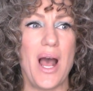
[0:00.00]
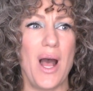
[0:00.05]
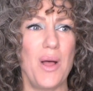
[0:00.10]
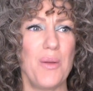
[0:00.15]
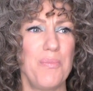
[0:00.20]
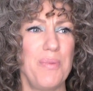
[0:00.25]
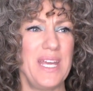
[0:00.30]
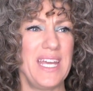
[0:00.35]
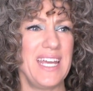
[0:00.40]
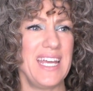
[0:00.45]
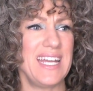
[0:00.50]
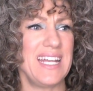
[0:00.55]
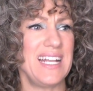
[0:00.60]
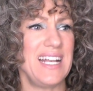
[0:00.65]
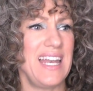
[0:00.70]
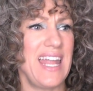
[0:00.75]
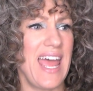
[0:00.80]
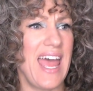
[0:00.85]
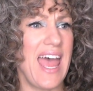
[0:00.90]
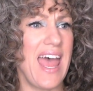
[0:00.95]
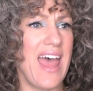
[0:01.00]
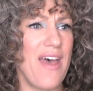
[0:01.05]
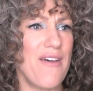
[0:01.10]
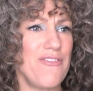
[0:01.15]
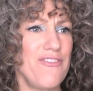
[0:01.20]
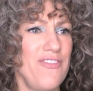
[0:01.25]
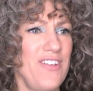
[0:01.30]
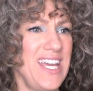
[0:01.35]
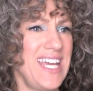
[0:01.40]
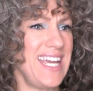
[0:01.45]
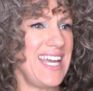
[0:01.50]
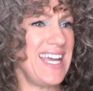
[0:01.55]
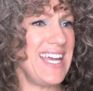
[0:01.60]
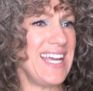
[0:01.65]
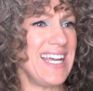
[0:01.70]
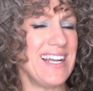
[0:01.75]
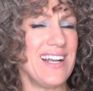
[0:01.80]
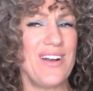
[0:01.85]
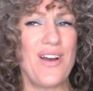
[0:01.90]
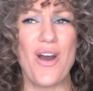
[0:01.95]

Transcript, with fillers: I'll be laughing